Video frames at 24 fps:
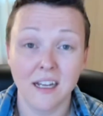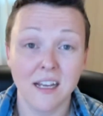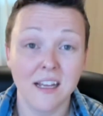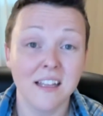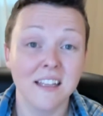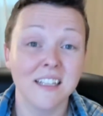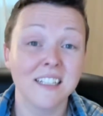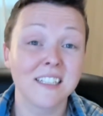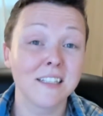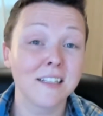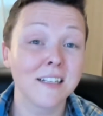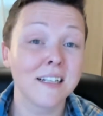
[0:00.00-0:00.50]

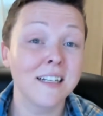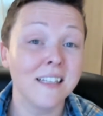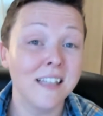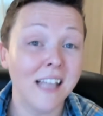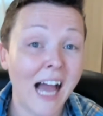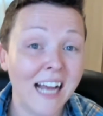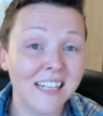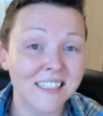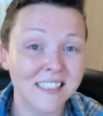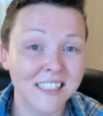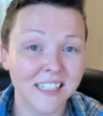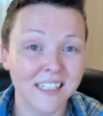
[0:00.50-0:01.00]
This is a
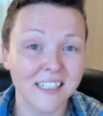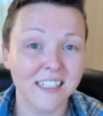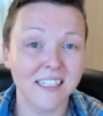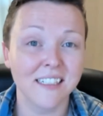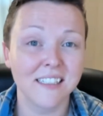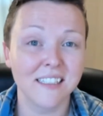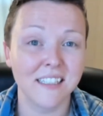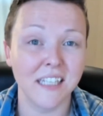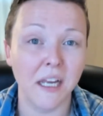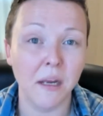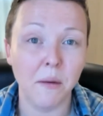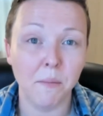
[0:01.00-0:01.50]
classic
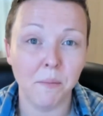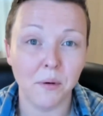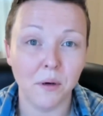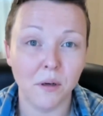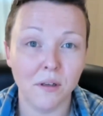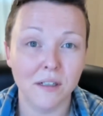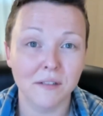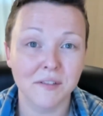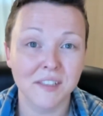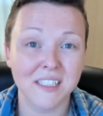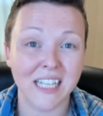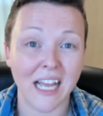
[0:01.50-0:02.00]
example
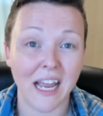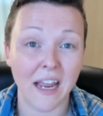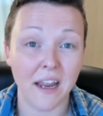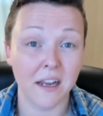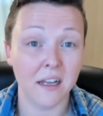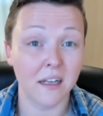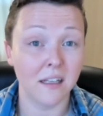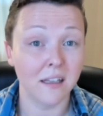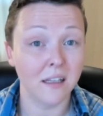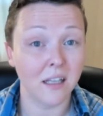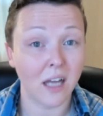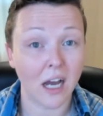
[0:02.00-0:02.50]
of saying
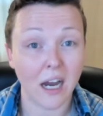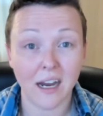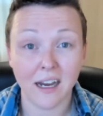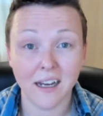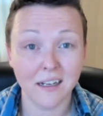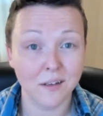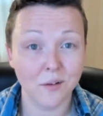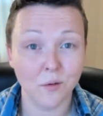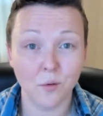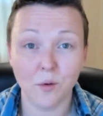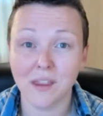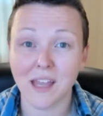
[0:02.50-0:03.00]
a
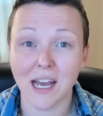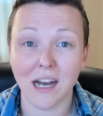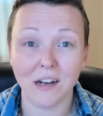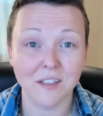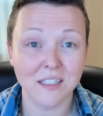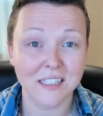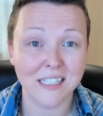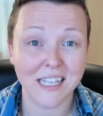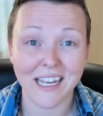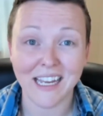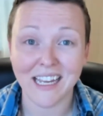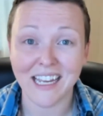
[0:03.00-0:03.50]
lot without
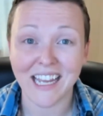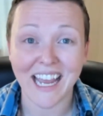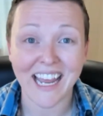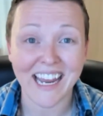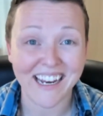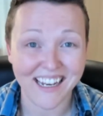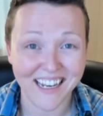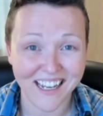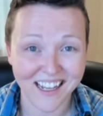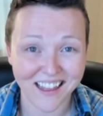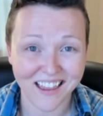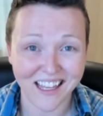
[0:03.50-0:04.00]
saying
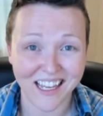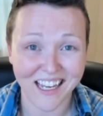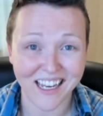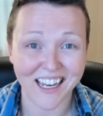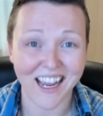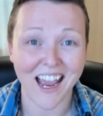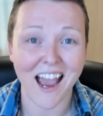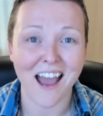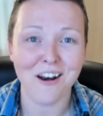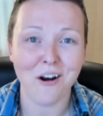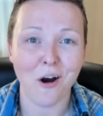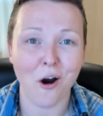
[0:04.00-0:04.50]
anything
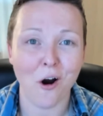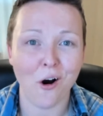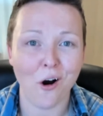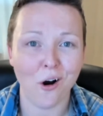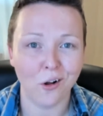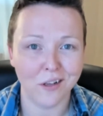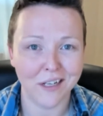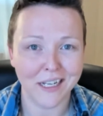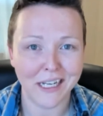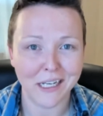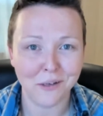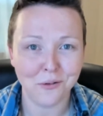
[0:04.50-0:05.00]
at
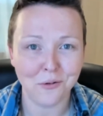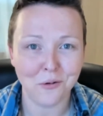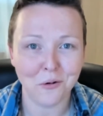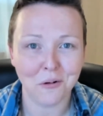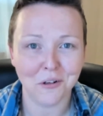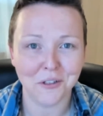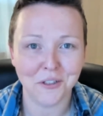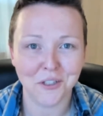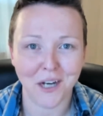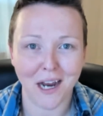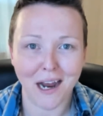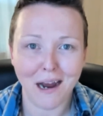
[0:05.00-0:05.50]
all in your
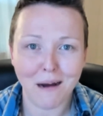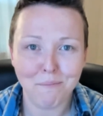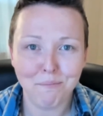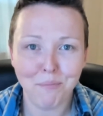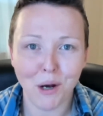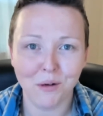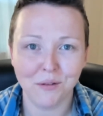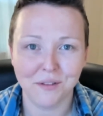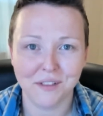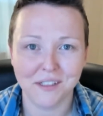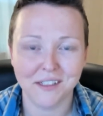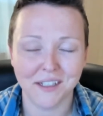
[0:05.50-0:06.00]
job
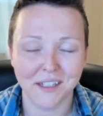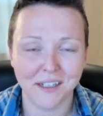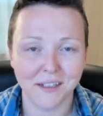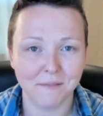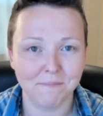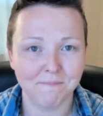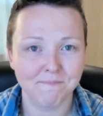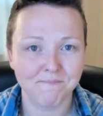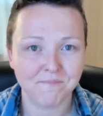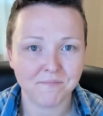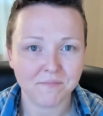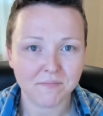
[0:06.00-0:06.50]
posting.
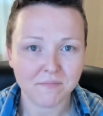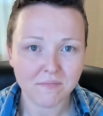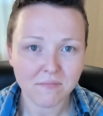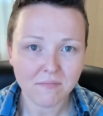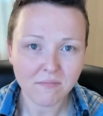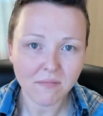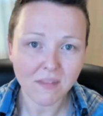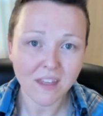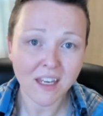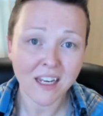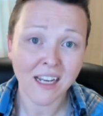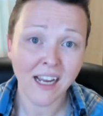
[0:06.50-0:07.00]

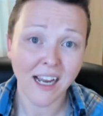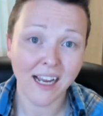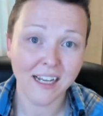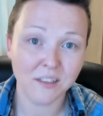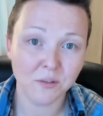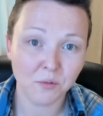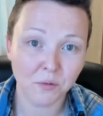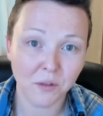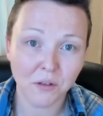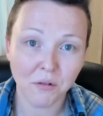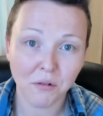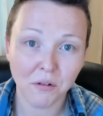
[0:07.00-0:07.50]
As
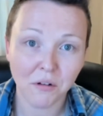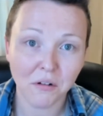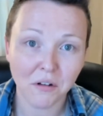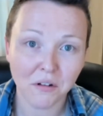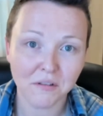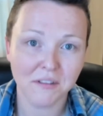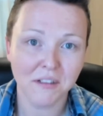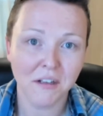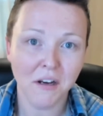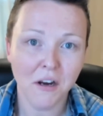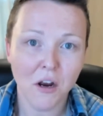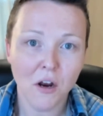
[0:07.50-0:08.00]

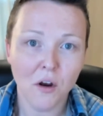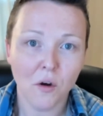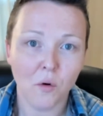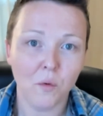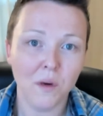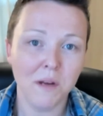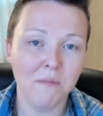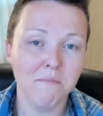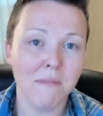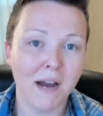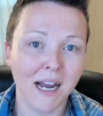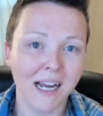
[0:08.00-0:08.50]
recruiters,
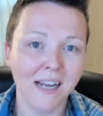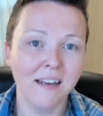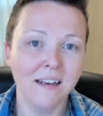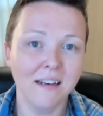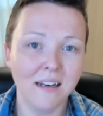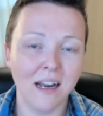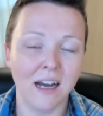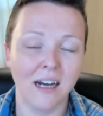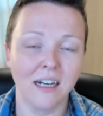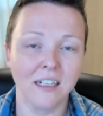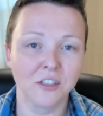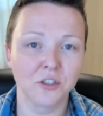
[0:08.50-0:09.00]
we might
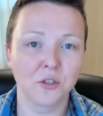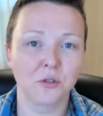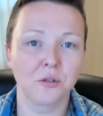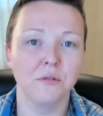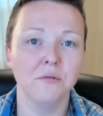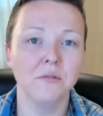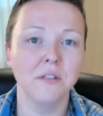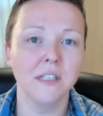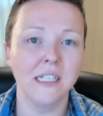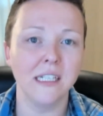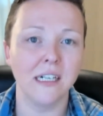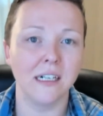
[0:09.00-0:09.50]
not
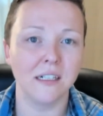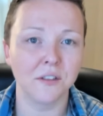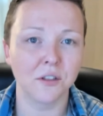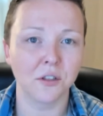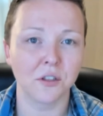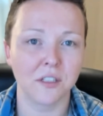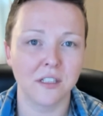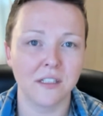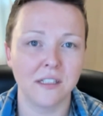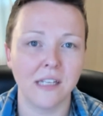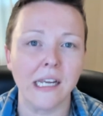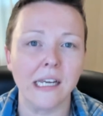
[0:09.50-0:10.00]
truly
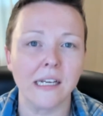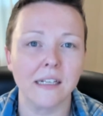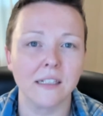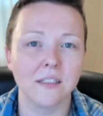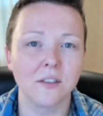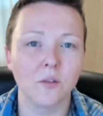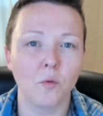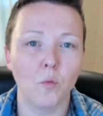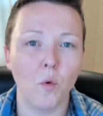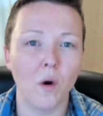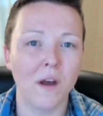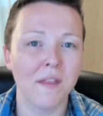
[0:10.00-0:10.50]
understand
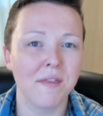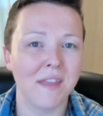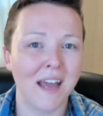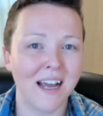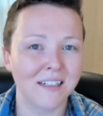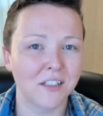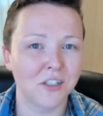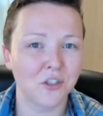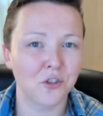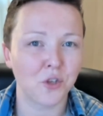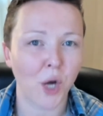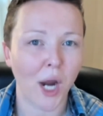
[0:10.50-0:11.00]
what
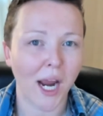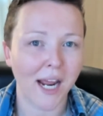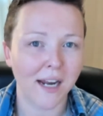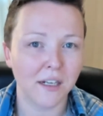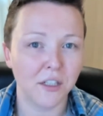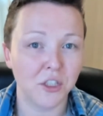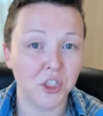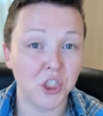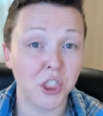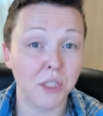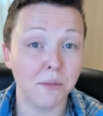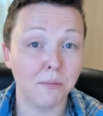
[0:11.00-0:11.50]
that
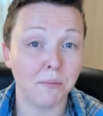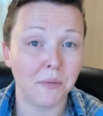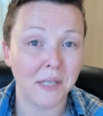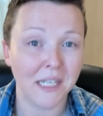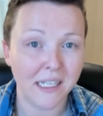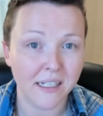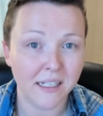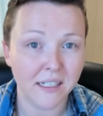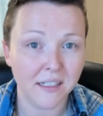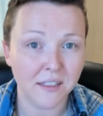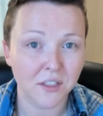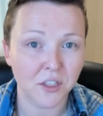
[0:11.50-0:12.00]
strategy
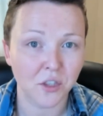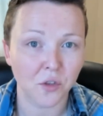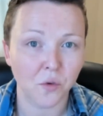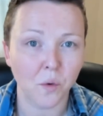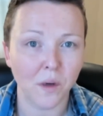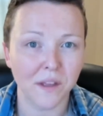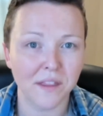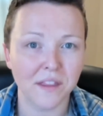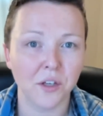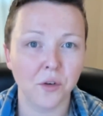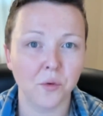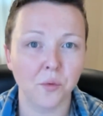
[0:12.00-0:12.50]
means or
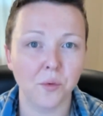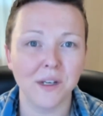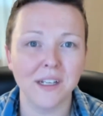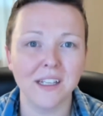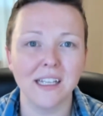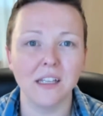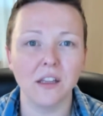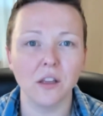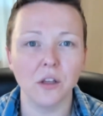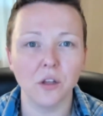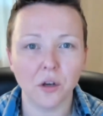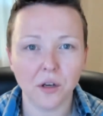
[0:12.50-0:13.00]
what they're
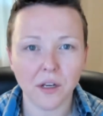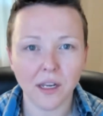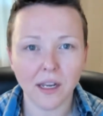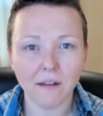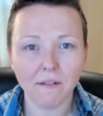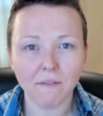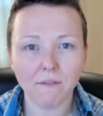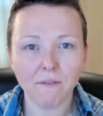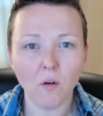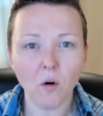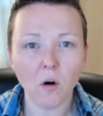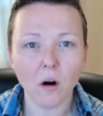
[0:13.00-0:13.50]
really looking
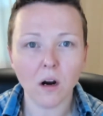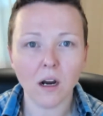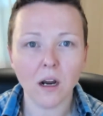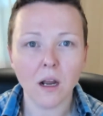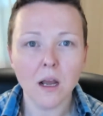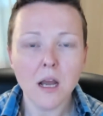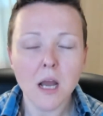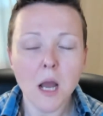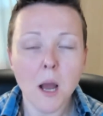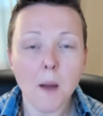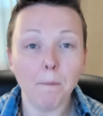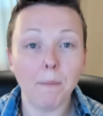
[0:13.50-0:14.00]
for,
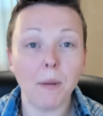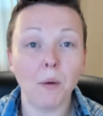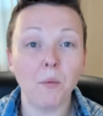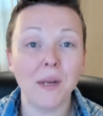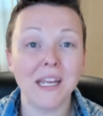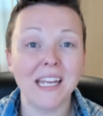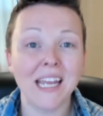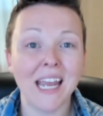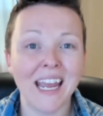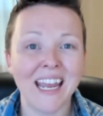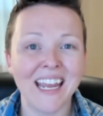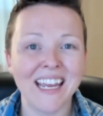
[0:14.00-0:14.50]
but we
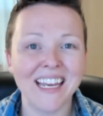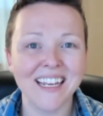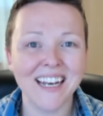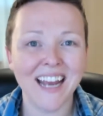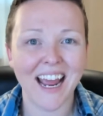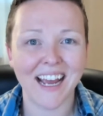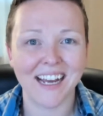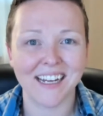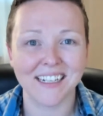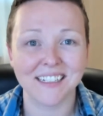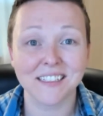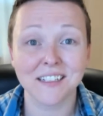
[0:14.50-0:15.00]
can
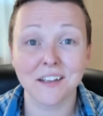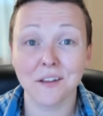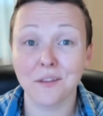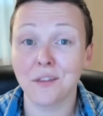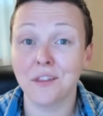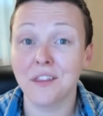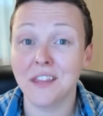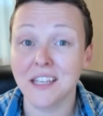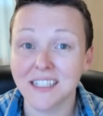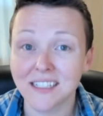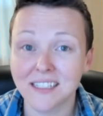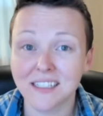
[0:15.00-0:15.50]
ask
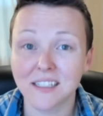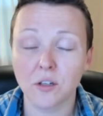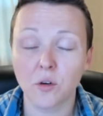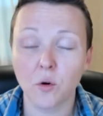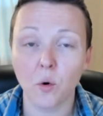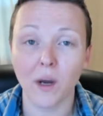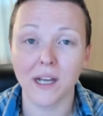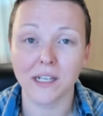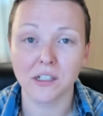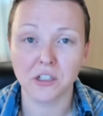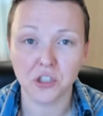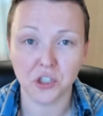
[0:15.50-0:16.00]
this
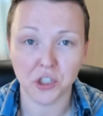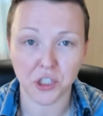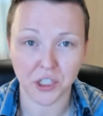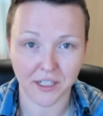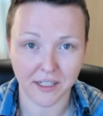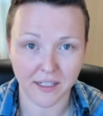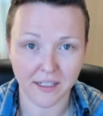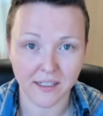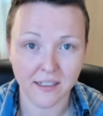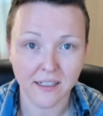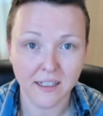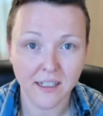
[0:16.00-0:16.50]

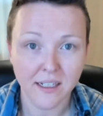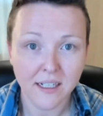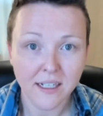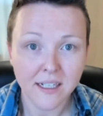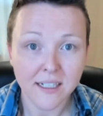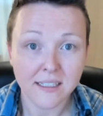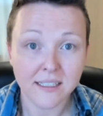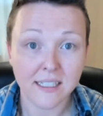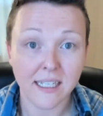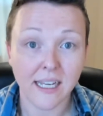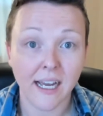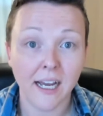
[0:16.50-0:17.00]
question
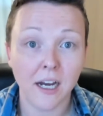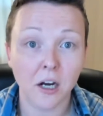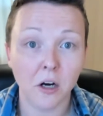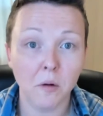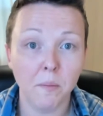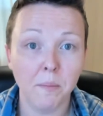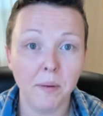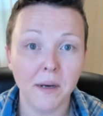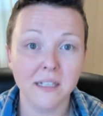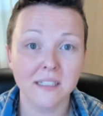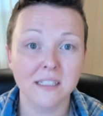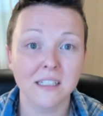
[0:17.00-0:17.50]
to
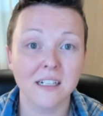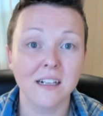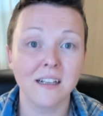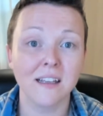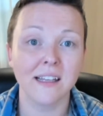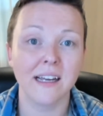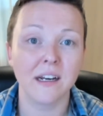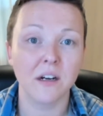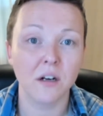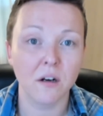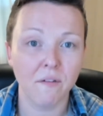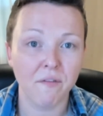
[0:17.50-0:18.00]
help us
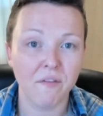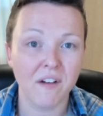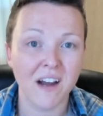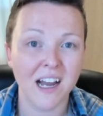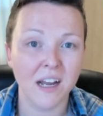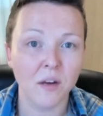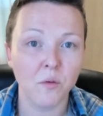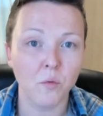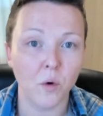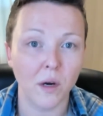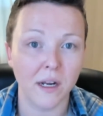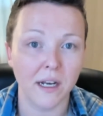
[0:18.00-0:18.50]
clarify
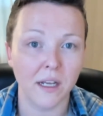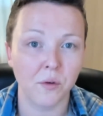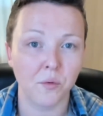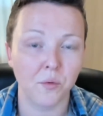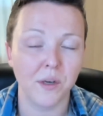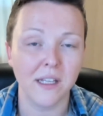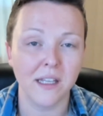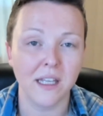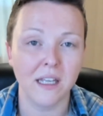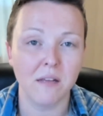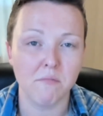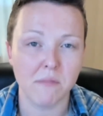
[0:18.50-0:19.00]
what it
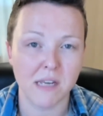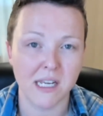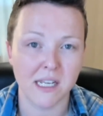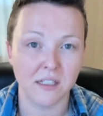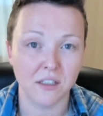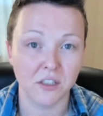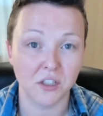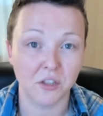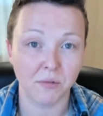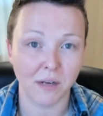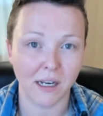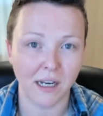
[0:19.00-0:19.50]
really
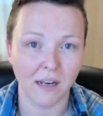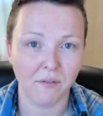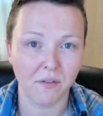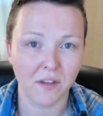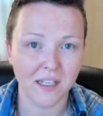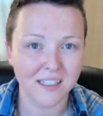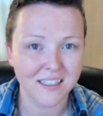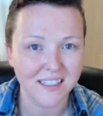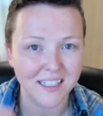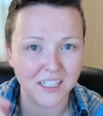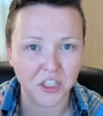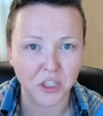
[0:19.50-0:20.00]
means. You ready for
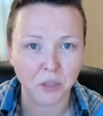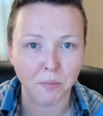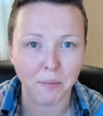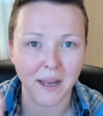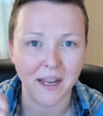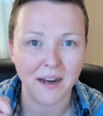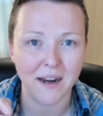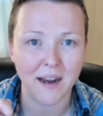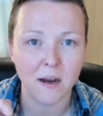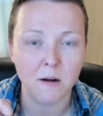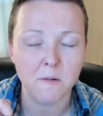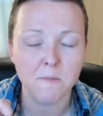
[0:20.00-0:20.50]
this? Get your
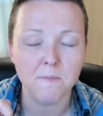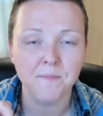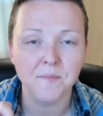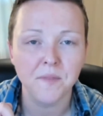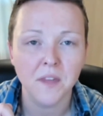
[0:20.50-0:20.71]
pen out.